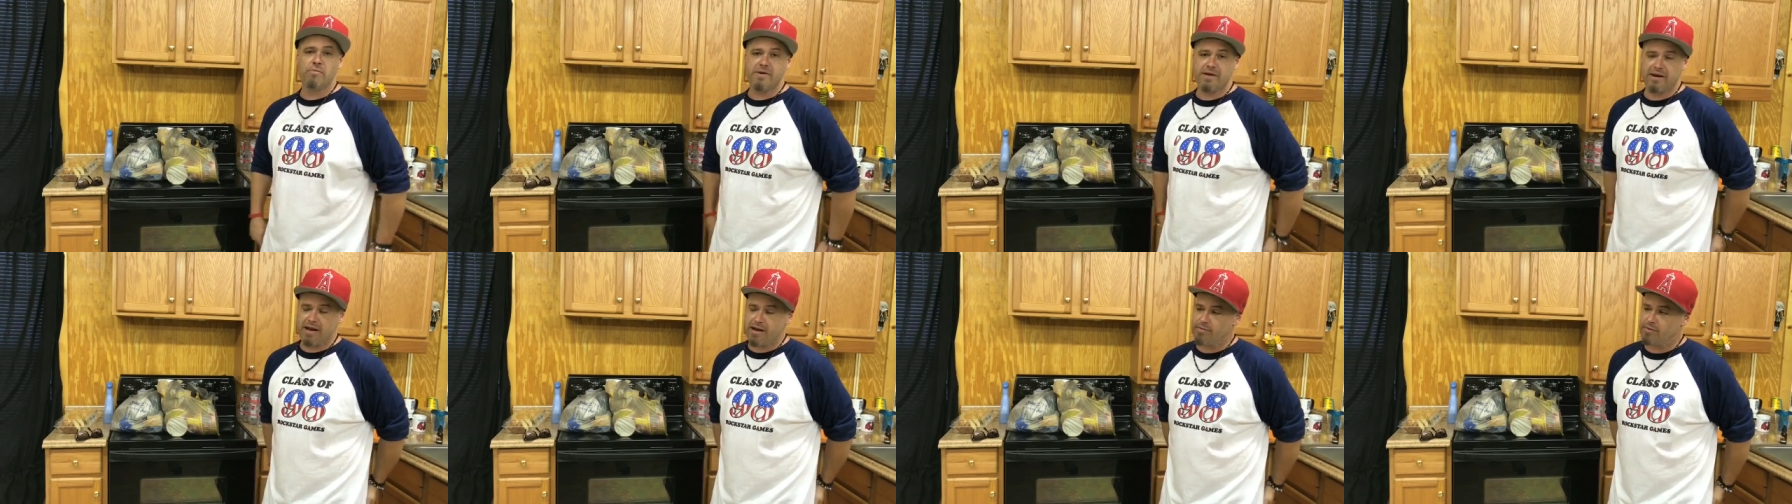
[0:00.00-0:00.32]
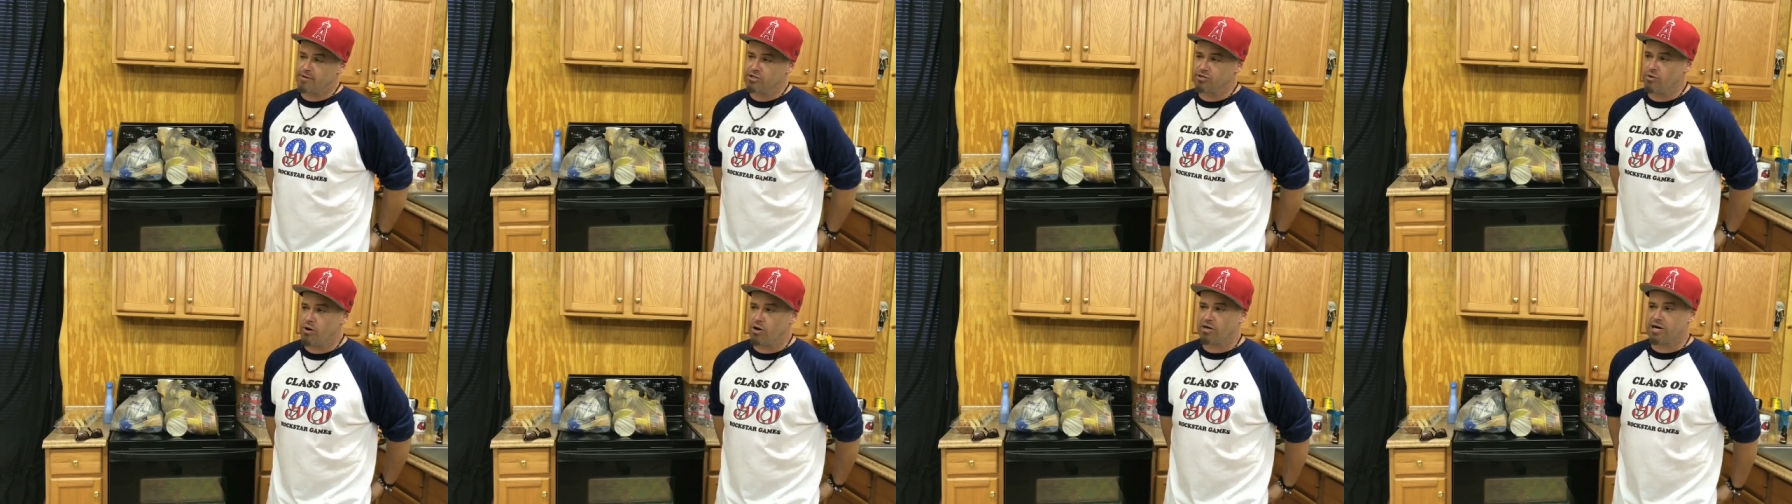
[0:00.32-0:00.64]
being able
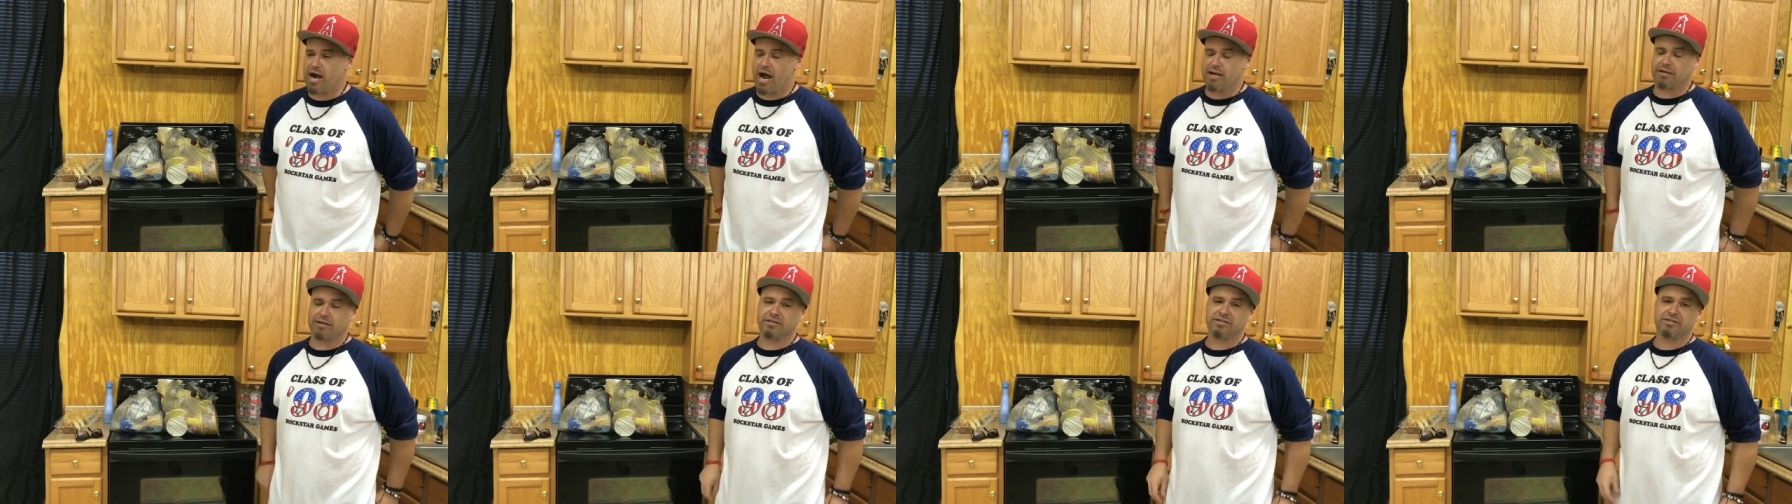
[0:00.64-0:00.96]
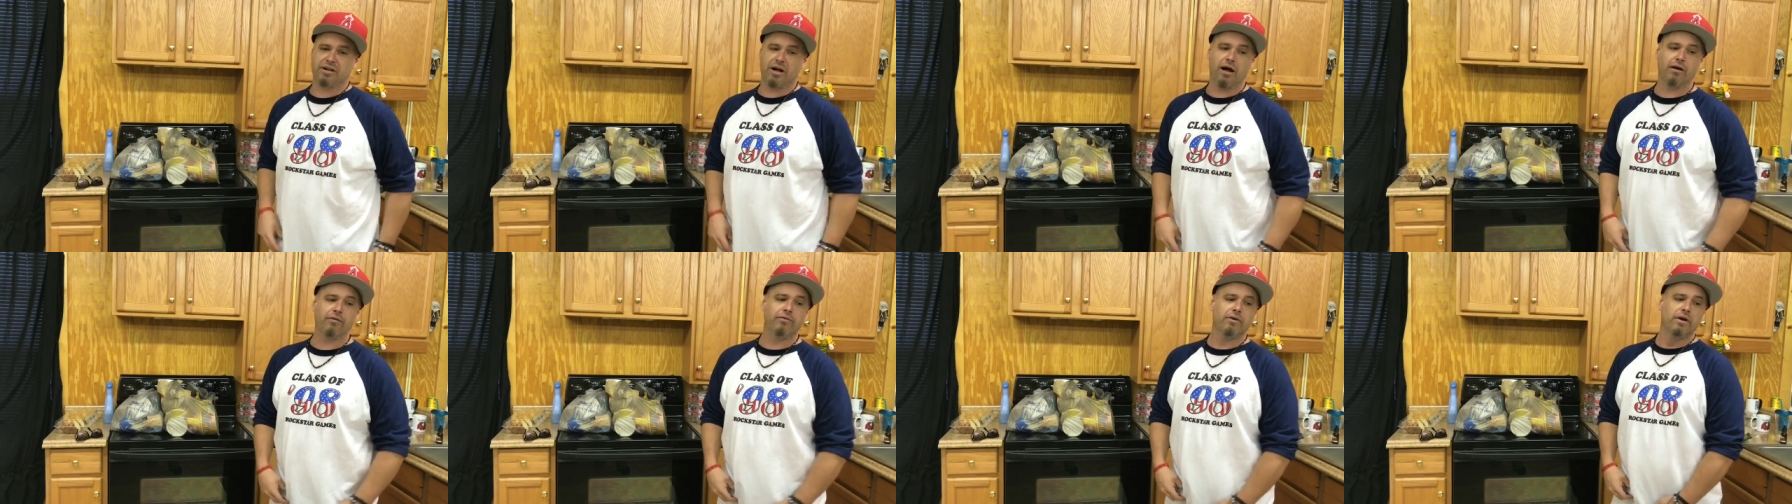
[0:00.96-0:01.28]
to do all kinds of
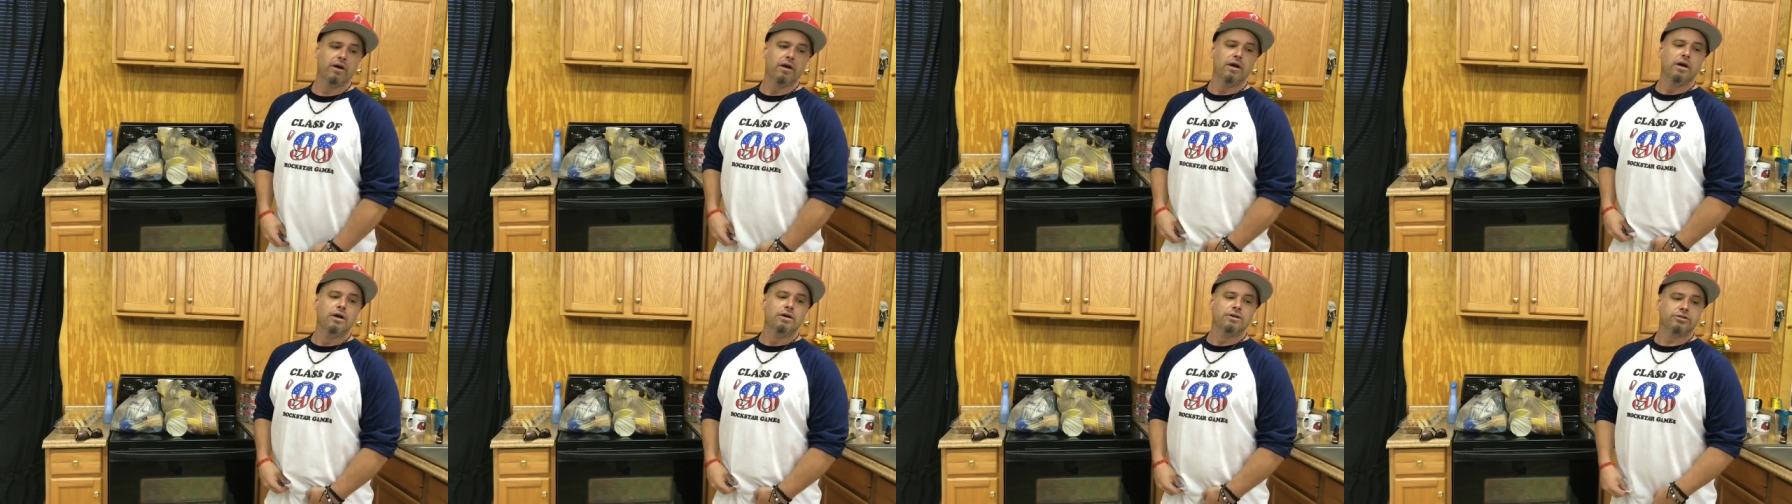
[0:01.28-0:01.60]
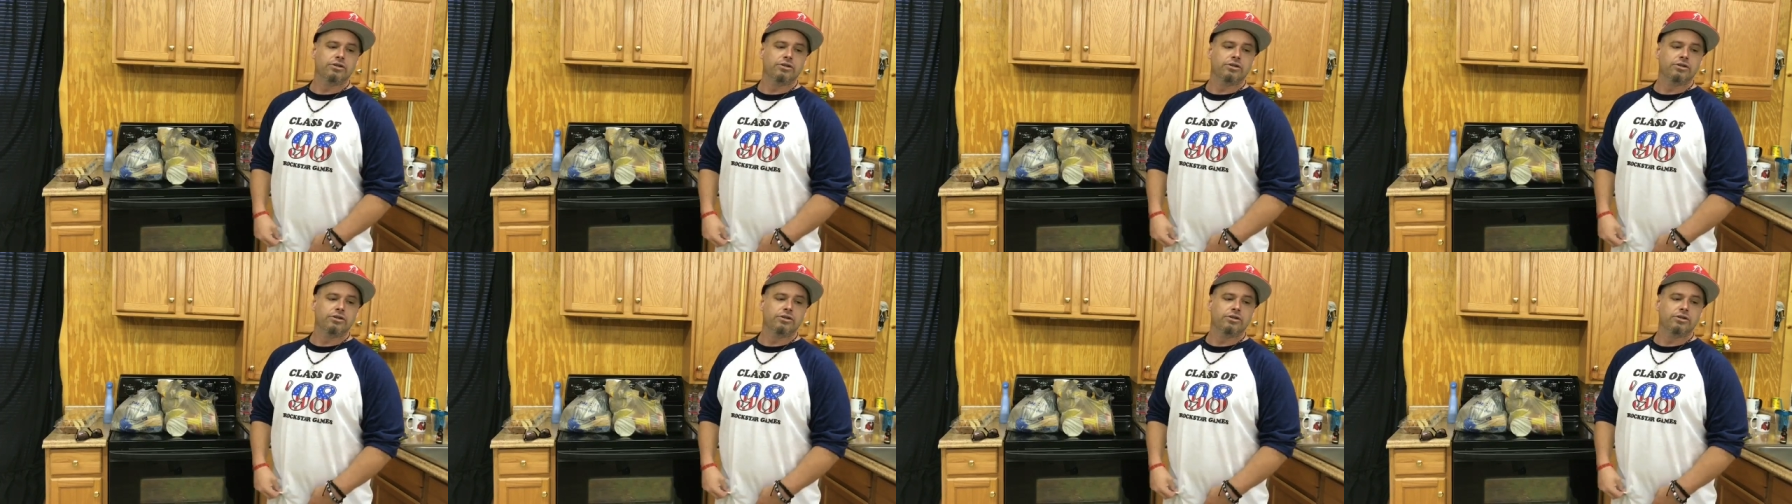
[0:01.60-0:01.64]
stuff.